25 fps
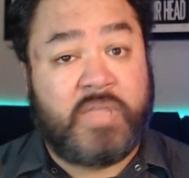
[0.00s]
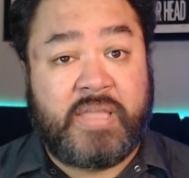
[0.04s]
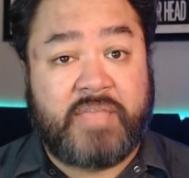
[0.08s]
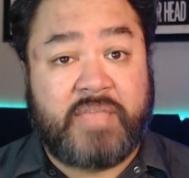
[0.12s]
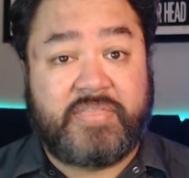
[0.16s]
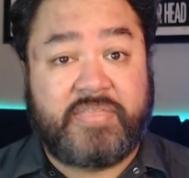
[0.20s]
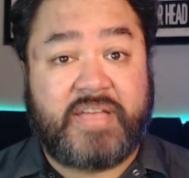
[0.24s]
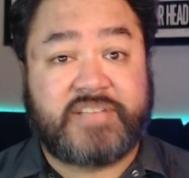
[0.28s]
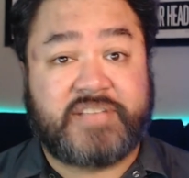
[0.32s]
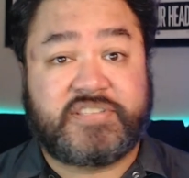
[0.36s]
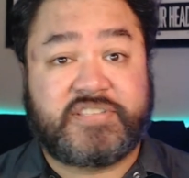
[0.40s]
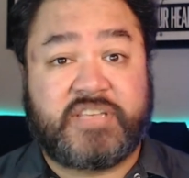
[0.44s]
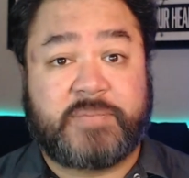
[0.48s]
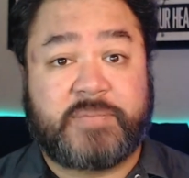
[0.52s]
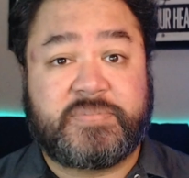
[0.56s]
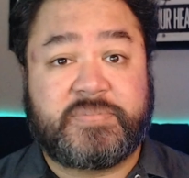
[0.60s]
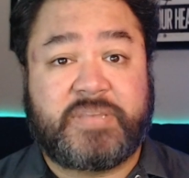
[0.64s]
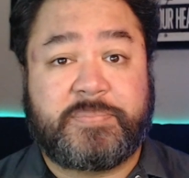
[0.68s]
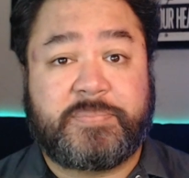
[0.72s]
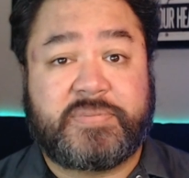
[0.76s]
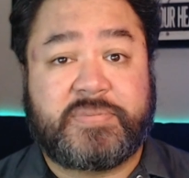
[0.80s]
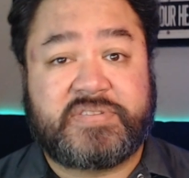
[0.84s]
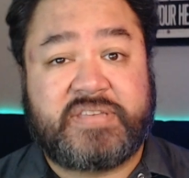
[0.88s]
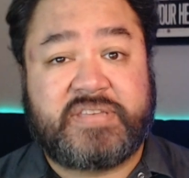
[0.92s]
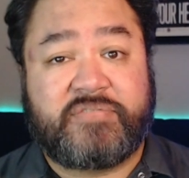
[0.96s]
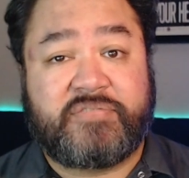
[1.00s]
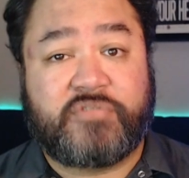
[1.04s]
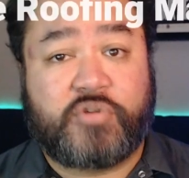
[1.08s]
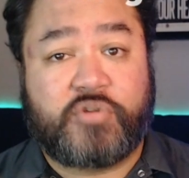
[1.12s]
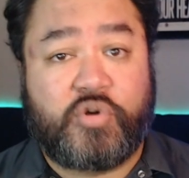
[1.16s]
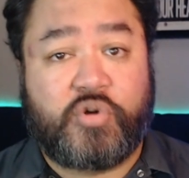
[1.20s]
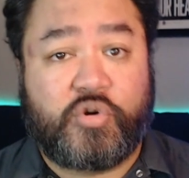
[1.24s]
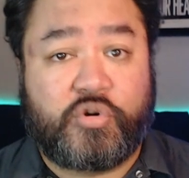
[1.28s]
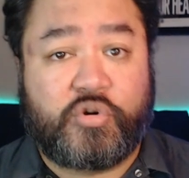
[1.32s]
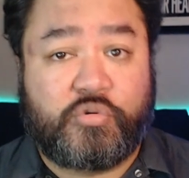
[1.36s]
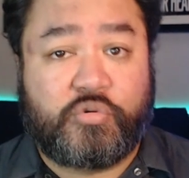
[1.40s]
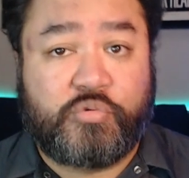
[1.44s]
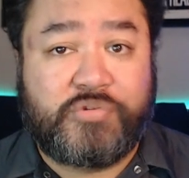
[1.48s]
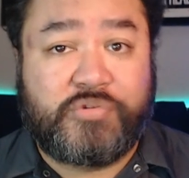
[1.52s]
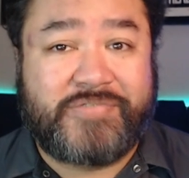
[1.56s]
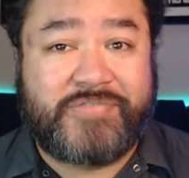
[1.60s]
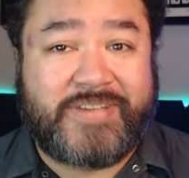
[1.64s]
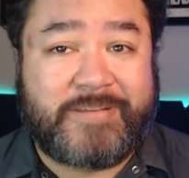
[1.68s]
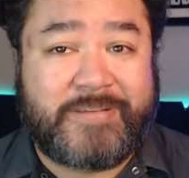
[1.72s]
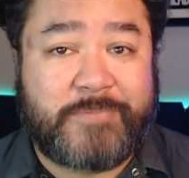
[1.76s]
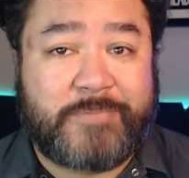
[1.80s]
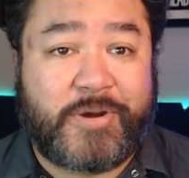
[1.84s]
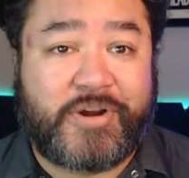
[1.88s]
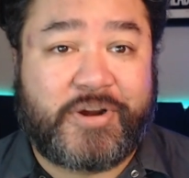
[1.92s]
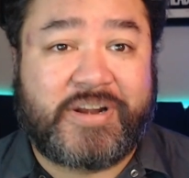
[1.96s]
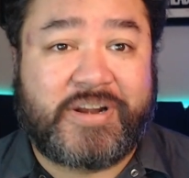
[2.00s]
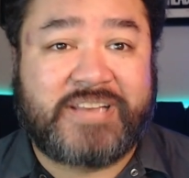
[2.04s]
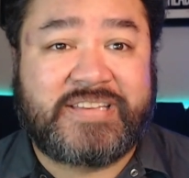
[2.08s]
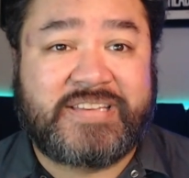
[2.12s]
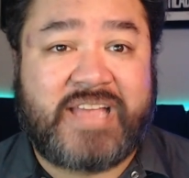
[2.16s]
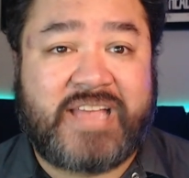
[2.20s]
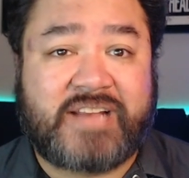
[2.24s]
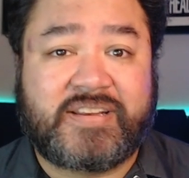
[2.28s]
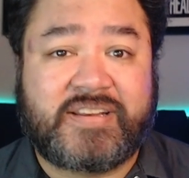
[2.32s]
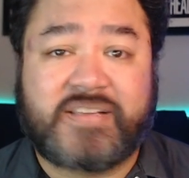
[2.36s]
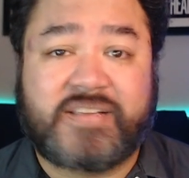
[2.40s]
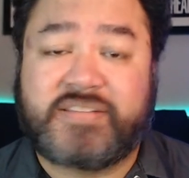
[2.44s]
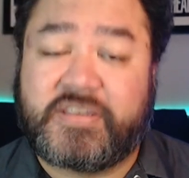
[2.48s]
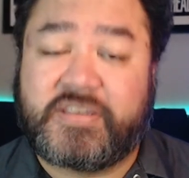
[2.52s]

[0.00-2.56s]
That sums up the seven core roofing marketing tactics.